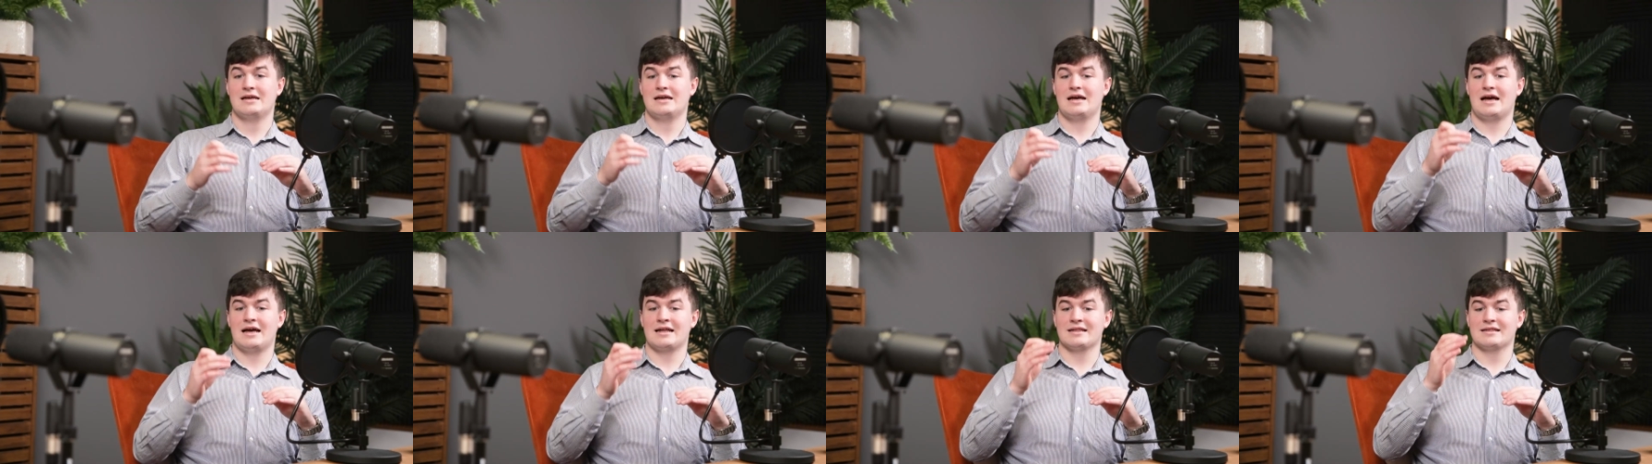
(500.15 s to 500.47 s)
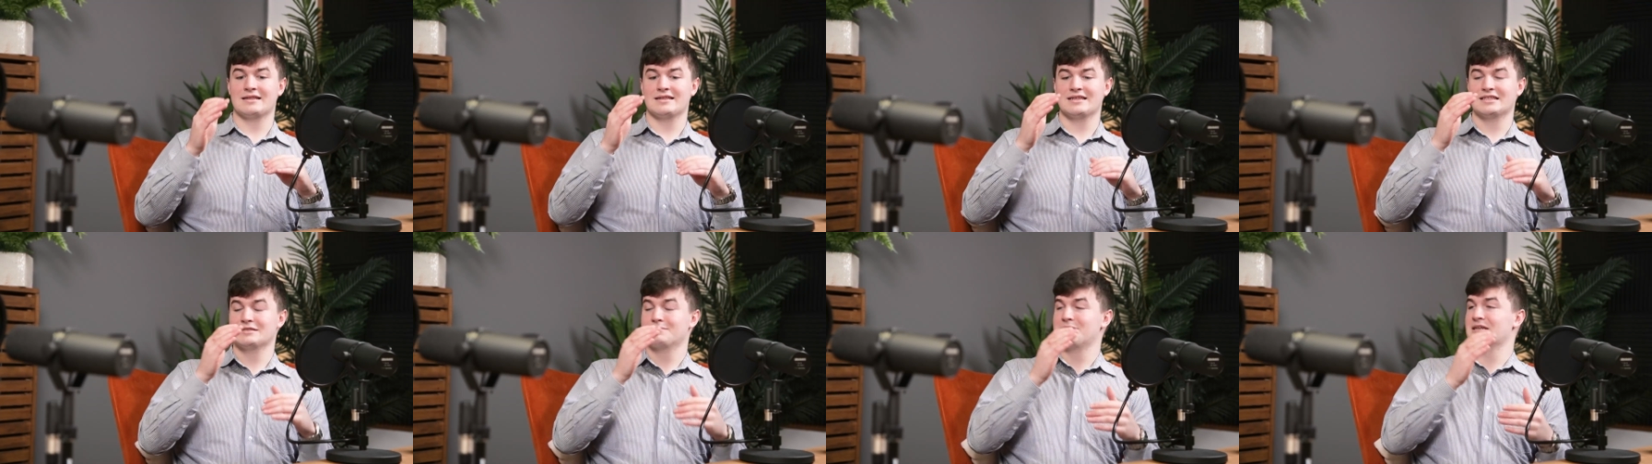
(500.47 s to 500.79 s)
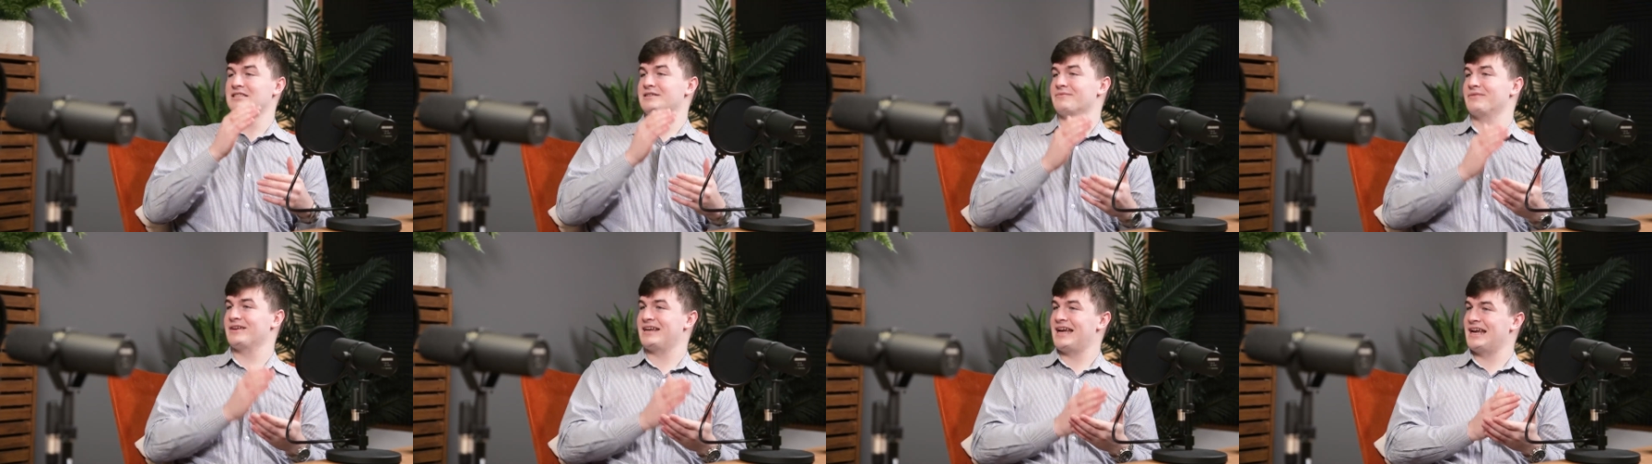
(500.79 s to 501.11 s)
and the
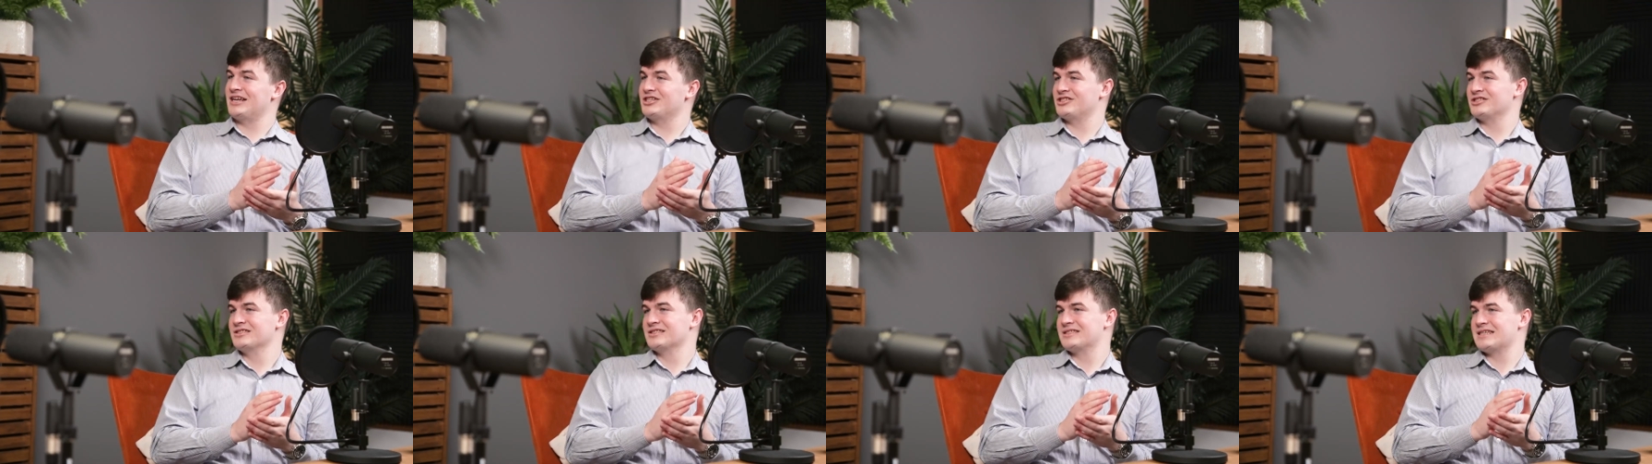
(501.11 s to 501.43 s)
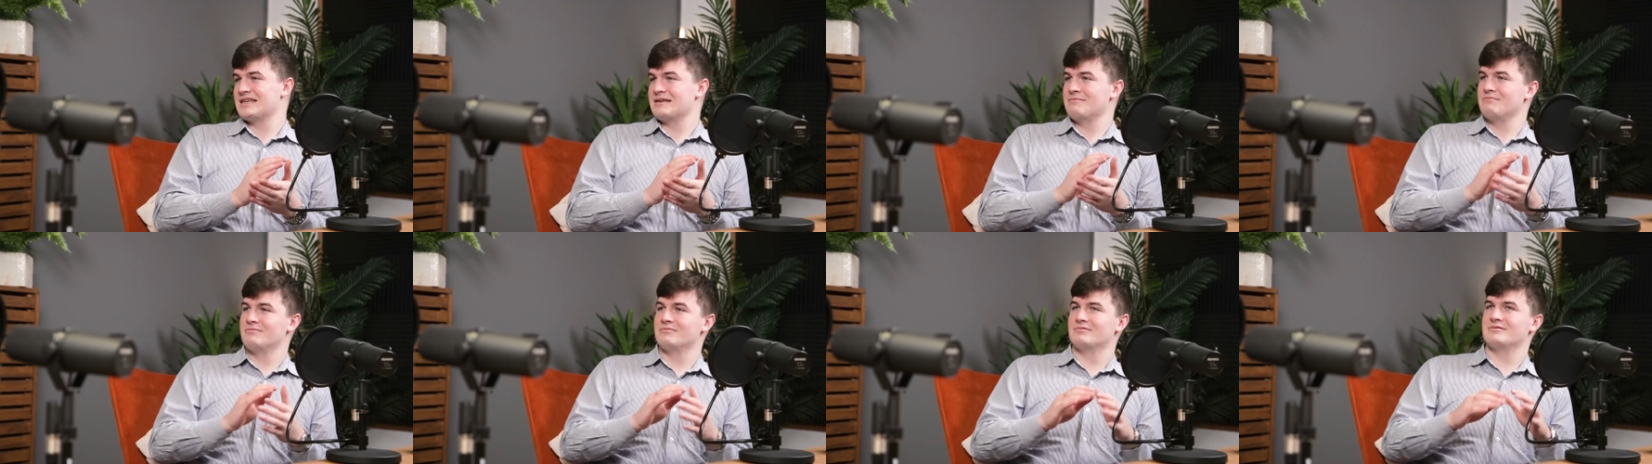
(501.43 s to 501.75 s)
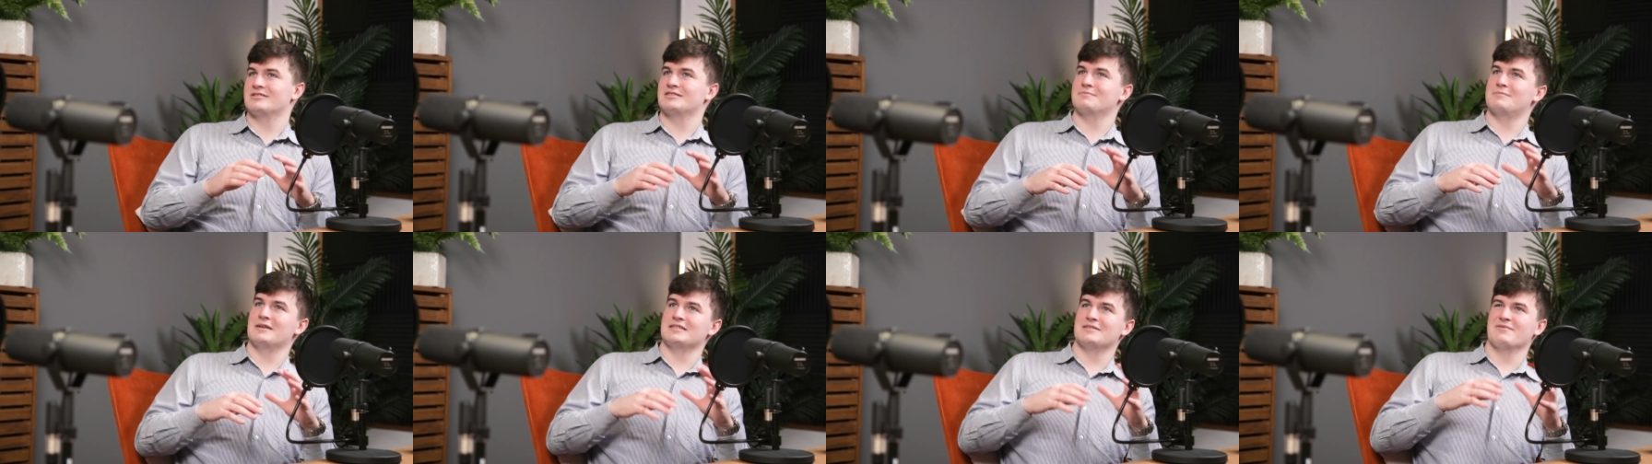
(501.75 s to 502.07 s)
specification
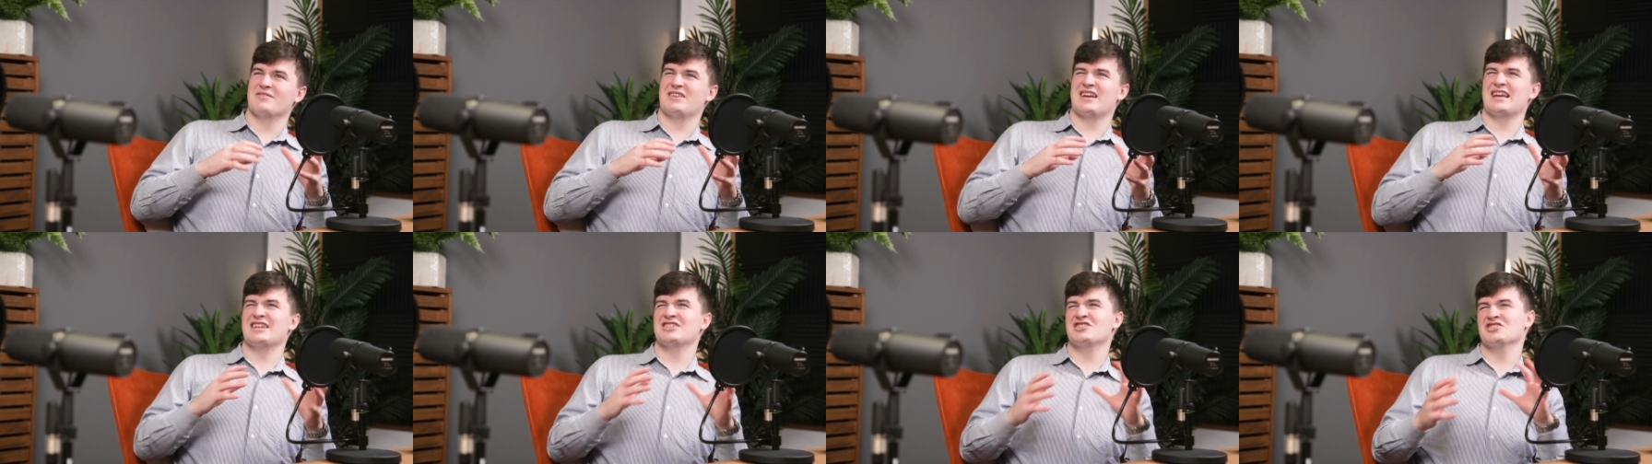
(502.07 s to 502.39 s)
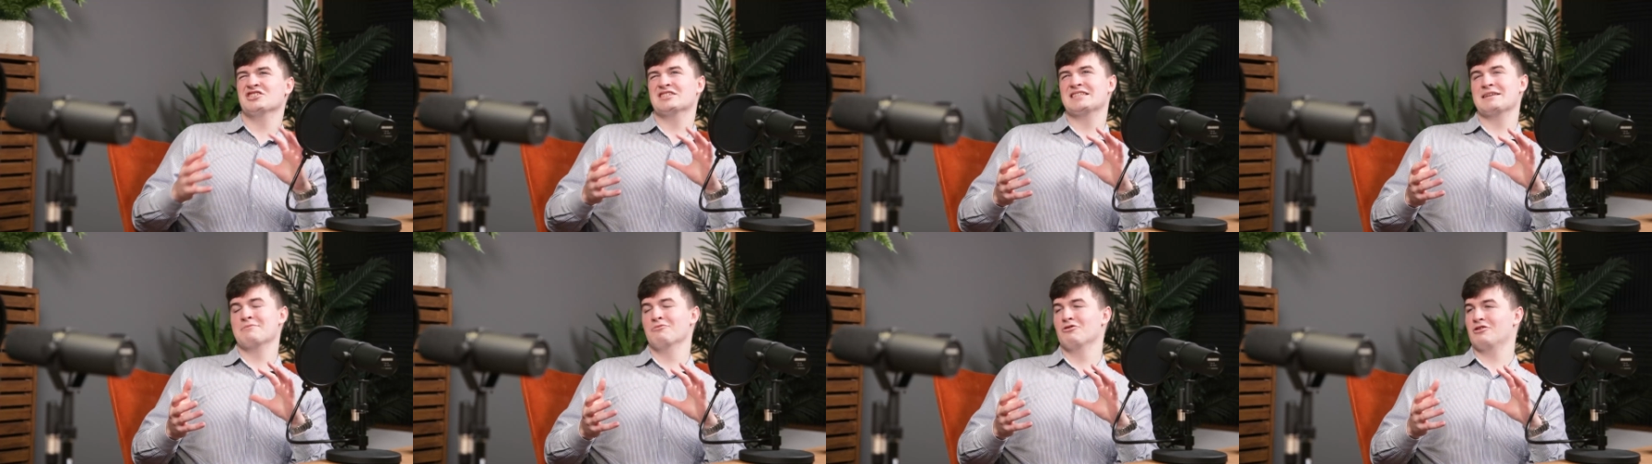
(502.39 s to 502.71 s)
team